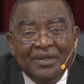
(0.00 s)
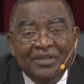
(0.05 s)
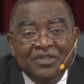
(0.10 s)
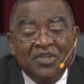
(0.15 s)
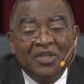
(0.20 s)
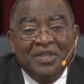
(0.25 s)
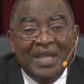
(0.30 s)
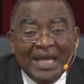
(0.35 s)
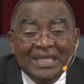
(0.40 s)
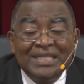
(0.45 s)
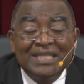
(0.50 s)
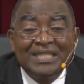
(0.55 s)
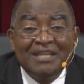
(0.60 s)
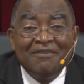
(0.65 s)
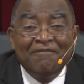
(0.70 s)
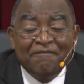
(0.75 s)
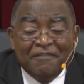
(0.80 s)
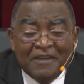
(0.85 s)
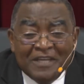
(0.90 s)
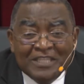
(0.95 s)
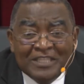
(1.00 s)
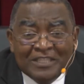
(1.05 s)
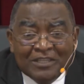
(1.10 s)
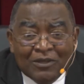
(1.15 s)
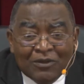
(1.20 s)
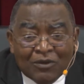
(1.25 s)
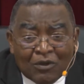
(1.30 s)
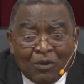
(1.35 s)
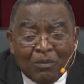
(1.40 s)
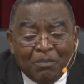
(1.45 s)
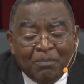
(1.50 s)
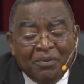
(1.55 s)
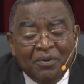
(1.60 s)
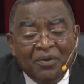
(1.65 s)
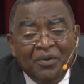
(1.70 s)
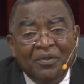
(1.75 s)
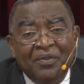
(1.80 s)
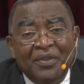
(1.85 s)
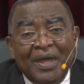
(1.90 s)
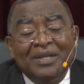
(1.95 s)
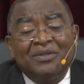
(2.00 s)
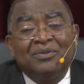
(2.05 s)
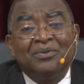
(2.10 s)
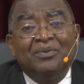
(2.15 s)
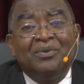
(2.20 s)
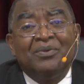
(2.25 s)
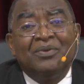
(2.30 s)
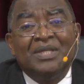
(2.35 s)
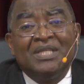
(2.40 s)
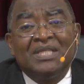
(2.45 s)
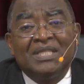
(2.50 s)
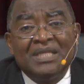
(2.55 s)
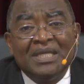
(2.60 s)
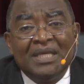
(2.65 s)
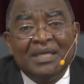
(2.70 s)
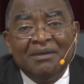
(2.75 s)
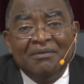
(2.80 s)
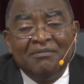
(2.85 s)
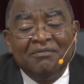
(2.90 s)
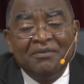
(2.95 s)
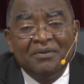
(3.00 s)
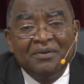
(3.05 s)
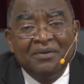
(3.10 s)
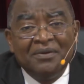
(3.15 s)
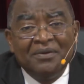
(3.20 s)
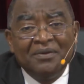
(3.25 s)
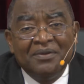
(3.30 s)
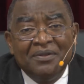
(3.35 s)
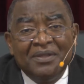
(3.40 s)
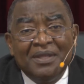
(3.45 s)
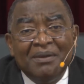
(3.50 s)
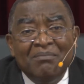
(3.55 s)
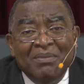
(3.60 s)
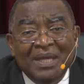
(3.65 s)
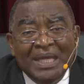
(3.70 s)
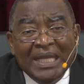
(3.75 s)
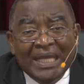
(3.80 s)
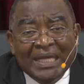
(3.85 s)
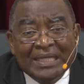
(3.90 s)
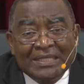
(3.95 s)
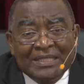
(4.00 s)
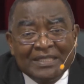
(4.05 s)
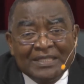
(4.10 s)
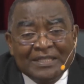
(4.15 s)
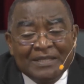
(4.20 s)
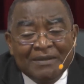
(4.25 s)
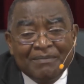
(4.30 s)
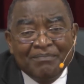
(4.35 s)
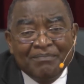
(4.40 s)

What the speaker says: So that's the first group that will receive the minutes.